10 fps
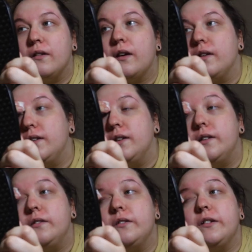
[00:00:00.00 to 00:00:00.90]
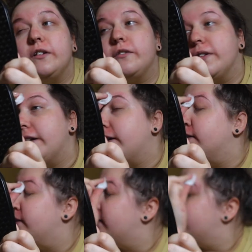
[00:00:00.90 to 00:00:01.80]
I literally look
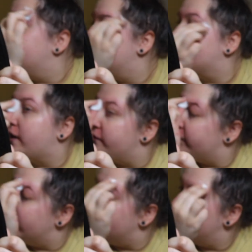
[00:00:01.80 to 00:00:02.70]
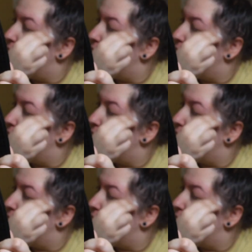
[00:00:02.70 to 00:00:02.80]
ridiculous. It's kind of funny.